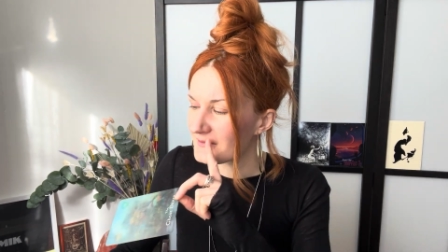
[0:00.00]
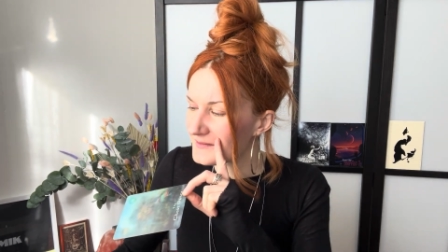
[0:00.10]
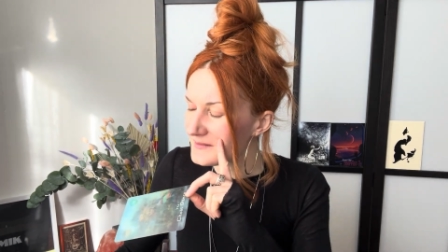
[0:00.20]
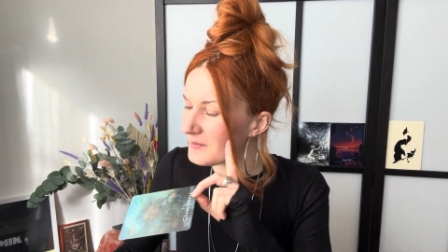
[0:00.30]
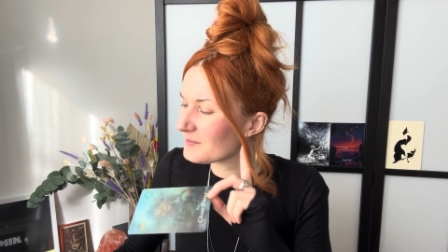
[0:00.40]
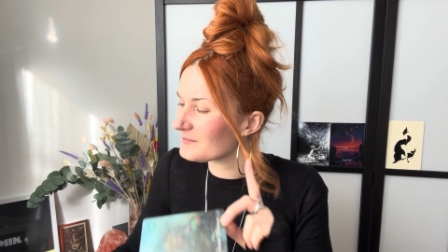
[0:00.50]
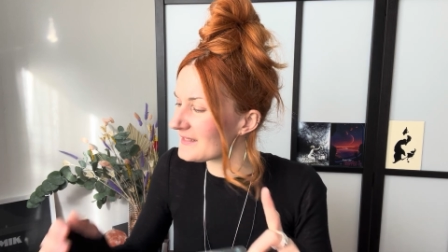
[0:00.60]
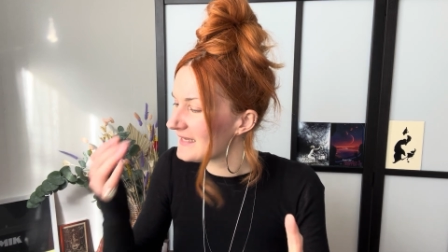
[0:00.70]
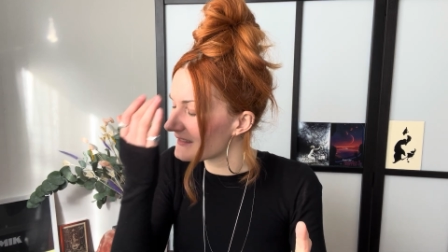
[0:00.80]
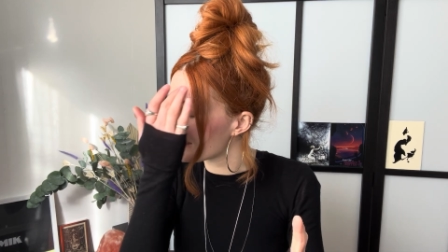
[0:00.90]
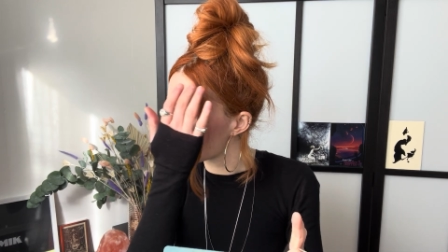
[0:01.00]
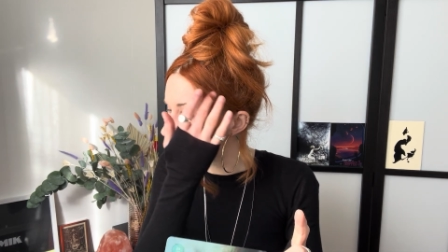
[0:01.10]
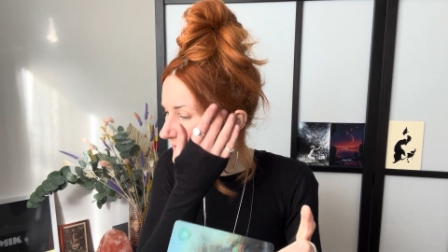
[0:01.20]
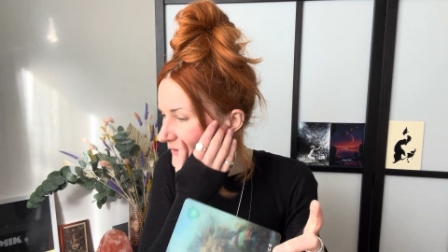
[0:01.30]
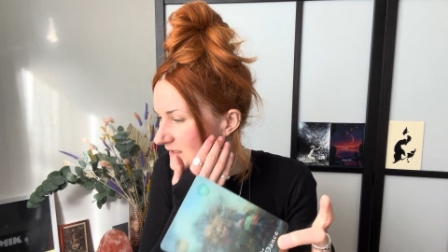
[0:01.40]
So, yes,
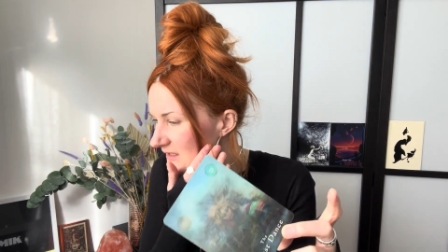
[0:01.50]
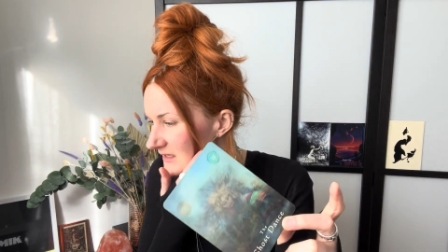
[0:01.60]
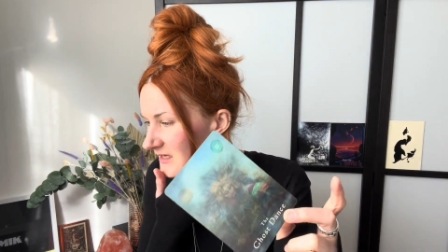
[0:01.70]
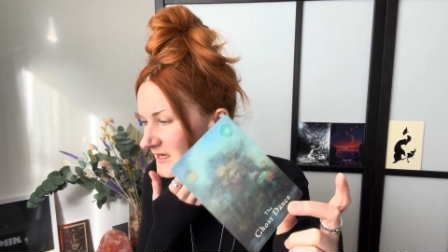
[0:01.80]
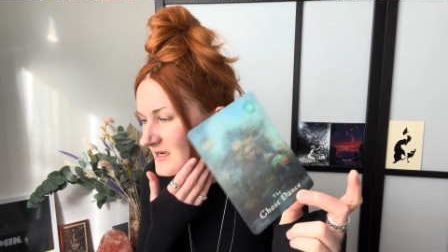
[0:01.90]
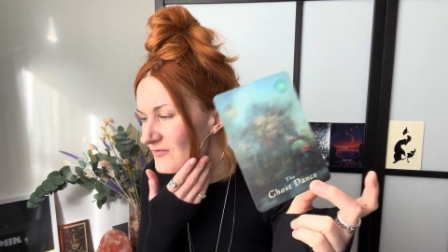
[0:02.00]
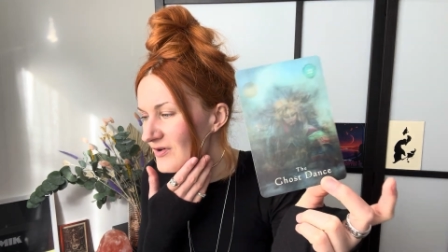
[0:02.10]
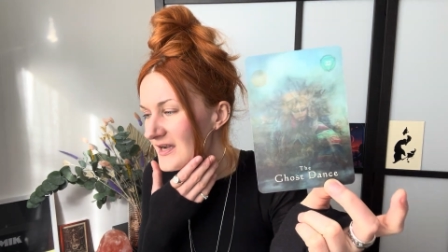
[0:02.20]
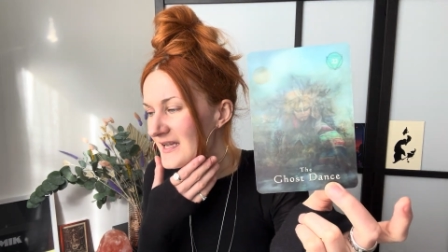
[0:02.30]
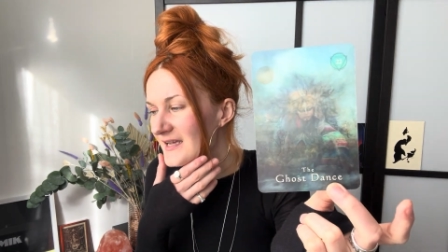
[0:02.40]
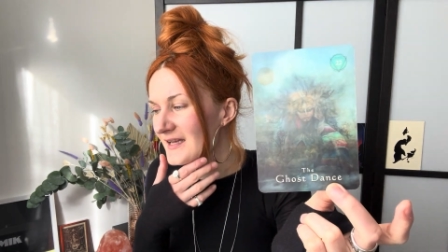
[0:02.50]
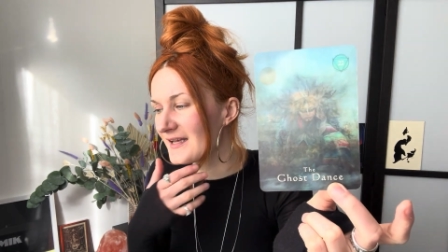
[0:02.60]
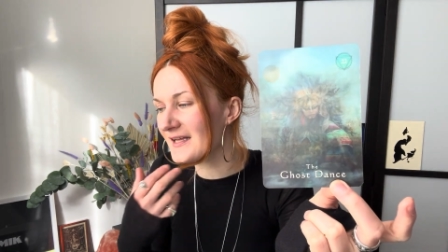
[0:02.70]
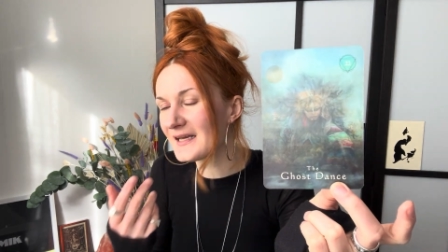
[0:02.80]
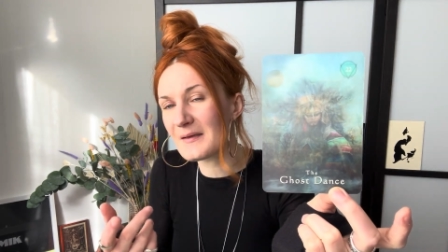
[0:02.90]
okay, right, a
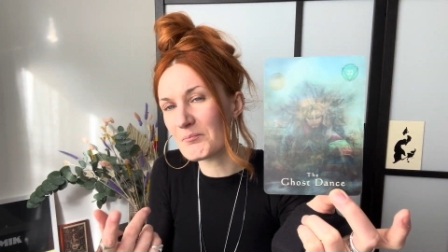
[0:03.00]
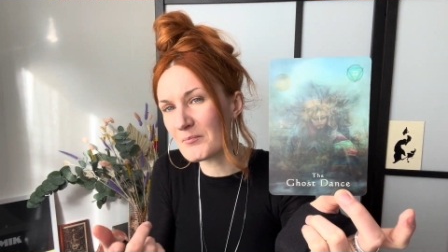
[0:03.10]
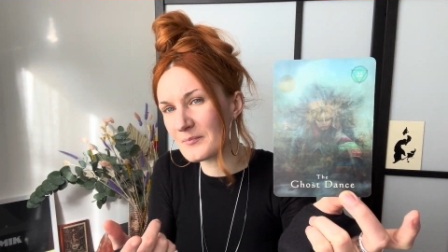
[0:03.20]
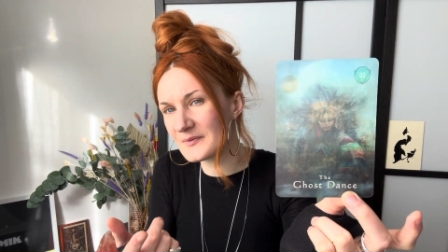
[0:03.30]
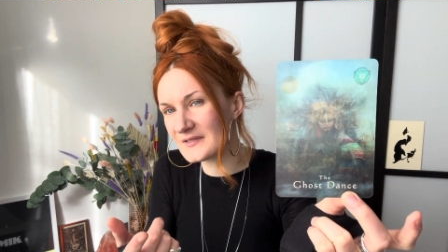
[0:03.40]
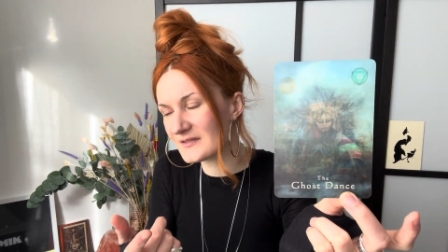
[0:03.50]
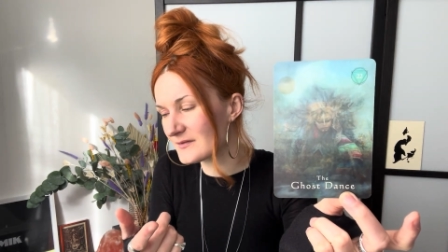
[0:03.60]
glimpse.